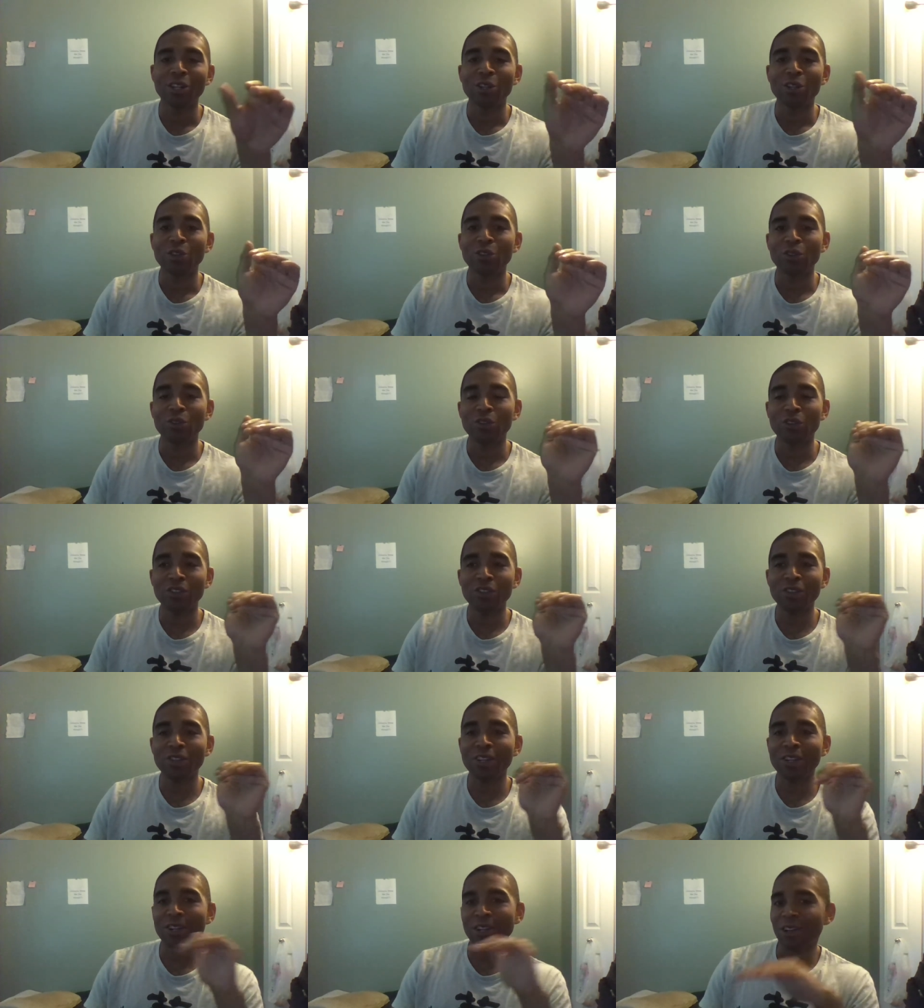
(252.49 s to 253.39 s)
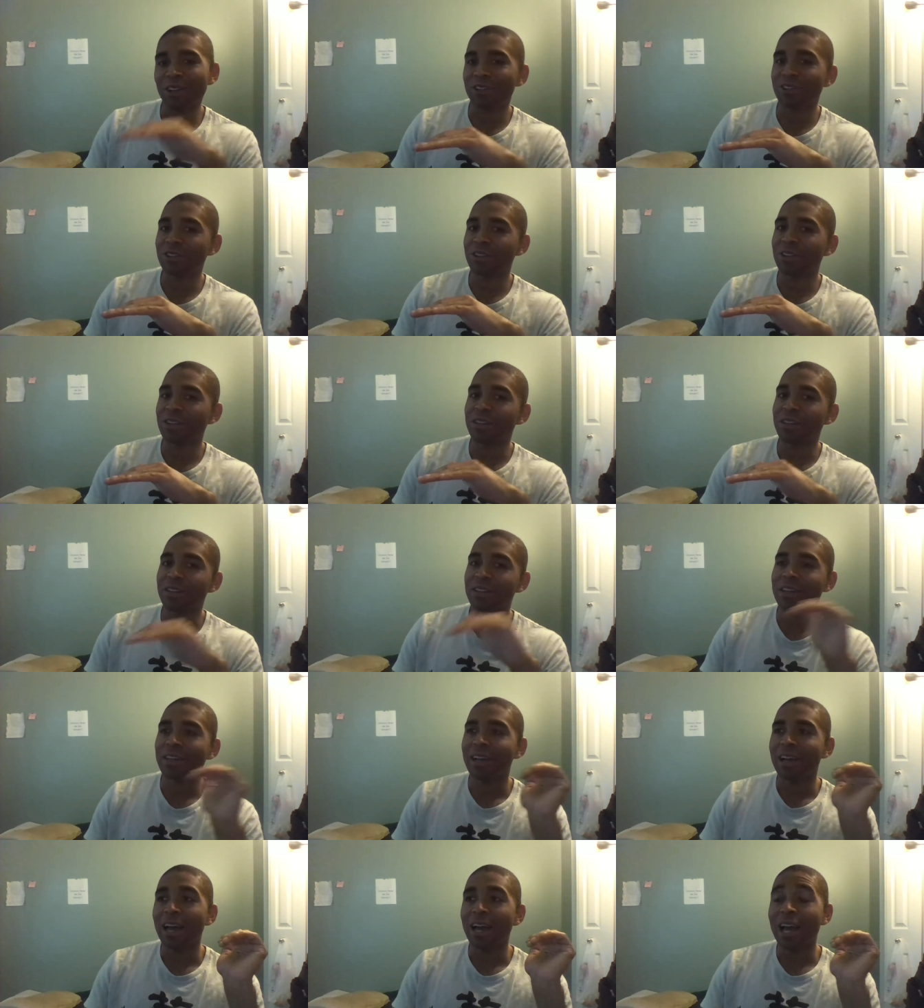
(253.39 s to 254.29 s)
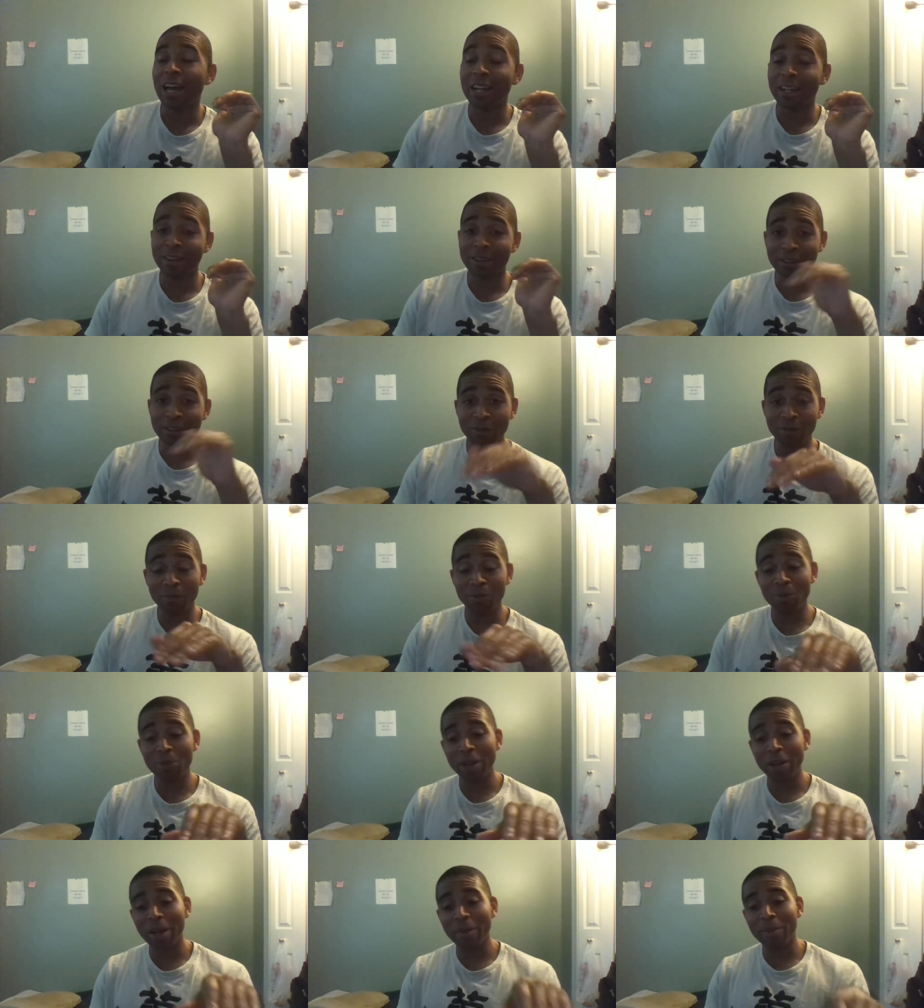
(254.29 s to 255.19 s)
So she doesn't acknowledge anything. And in this point,